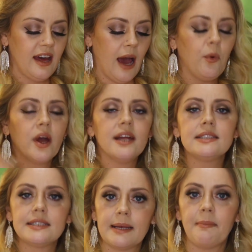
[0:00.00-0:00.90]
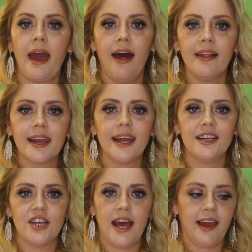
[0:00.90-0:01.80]
I wanted some
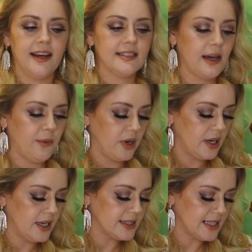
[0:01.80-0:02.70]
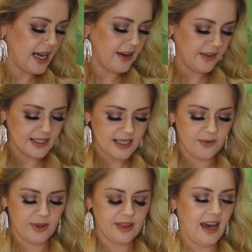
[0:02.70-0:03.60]
elegant jackets. I wanted to see how they
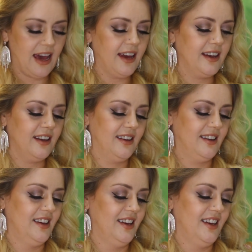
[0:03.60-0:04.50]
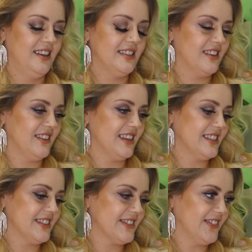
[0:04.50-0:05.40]
did with that. So
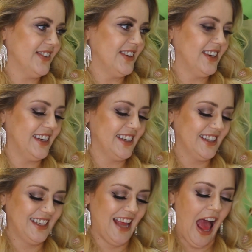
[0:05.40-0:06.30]
this is one.